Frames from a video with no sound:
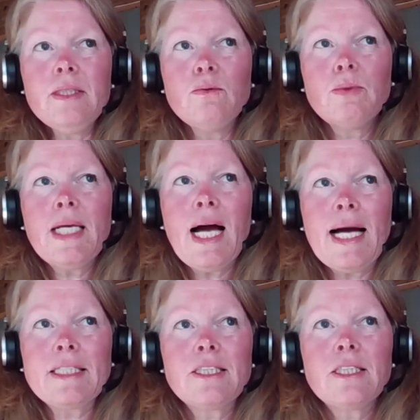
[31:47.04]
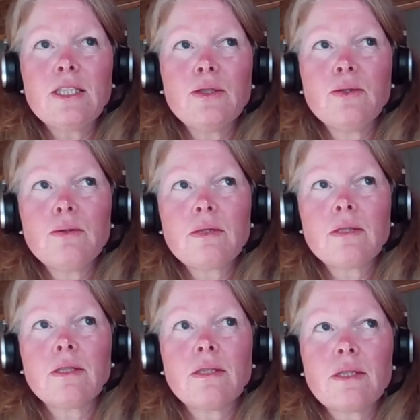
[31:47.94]
we had to
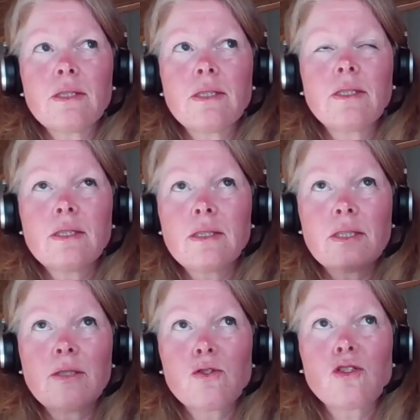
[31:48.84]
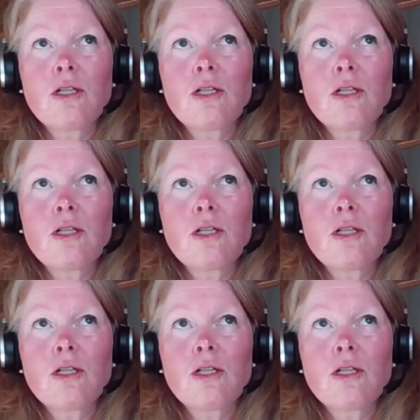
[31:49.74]
go